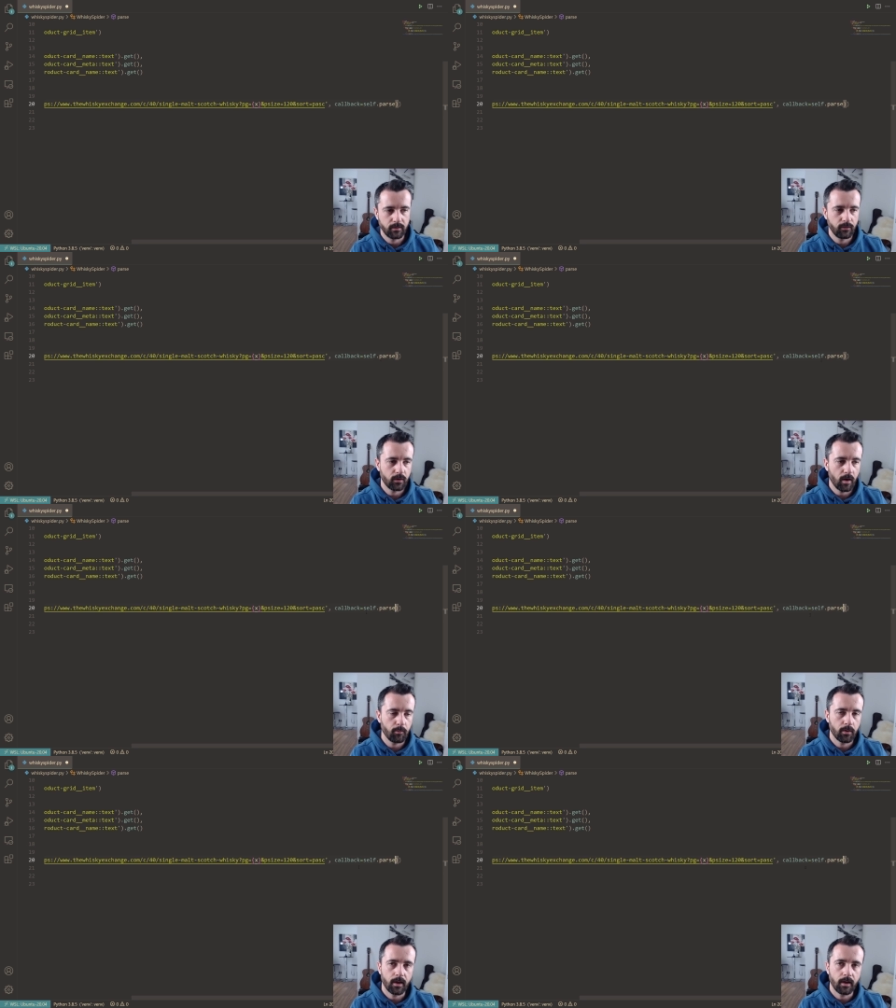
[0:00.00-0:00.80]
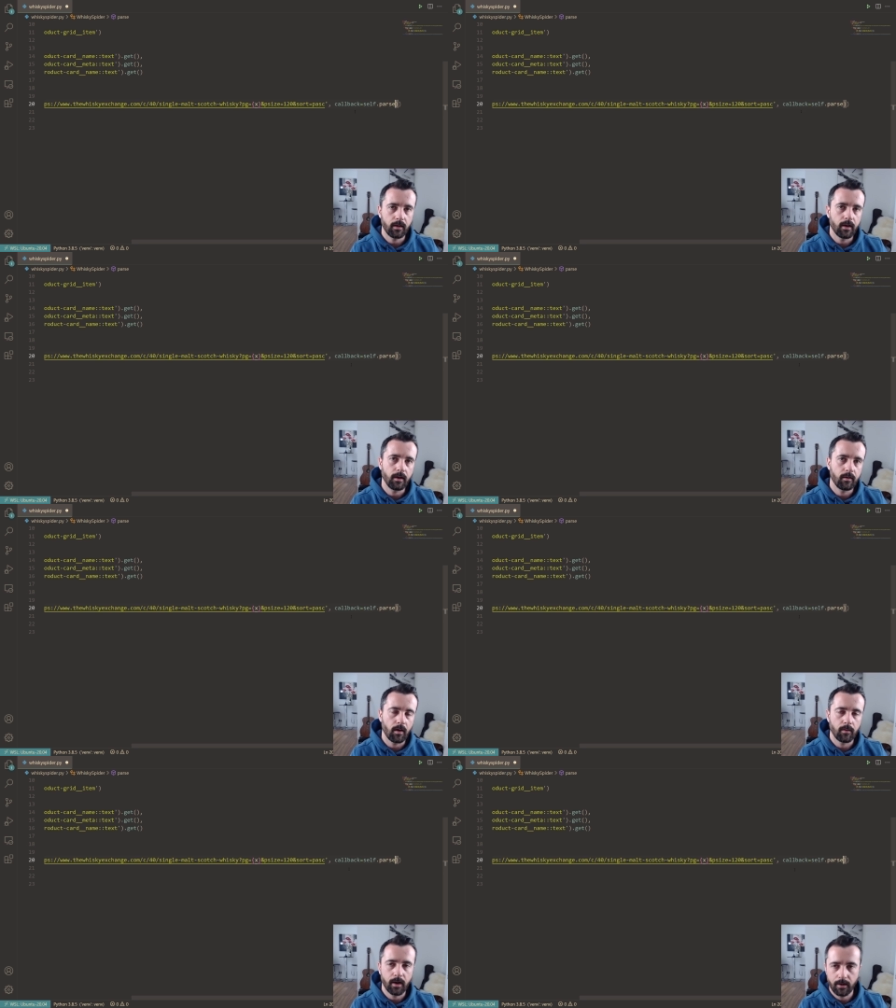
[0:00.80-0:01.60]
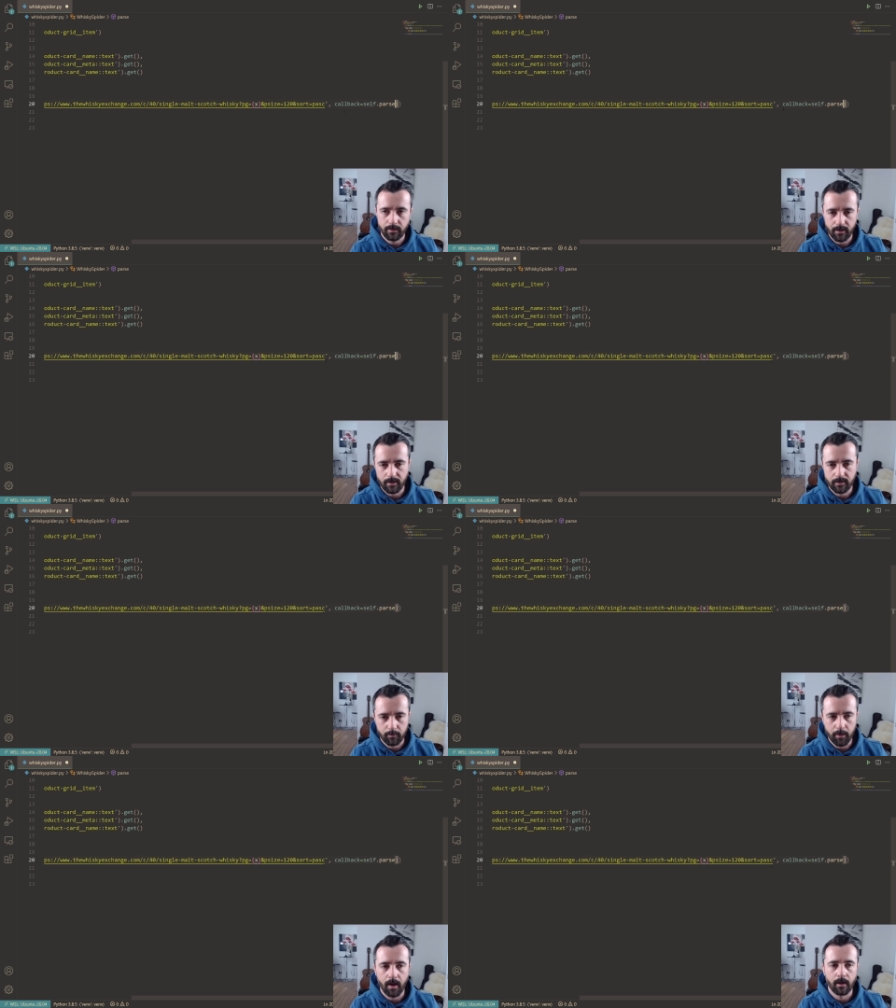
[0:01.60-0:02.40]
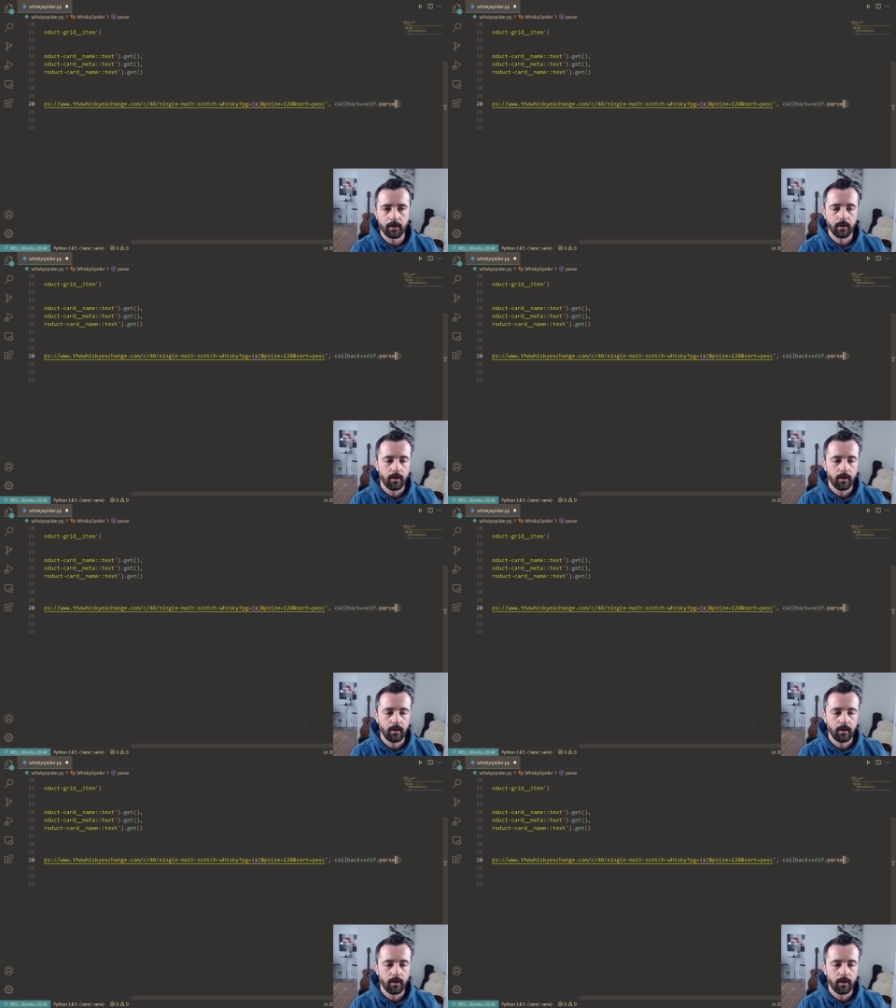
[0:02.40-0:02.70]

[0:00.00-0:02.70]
If you don't put that in there, you don't get any data back.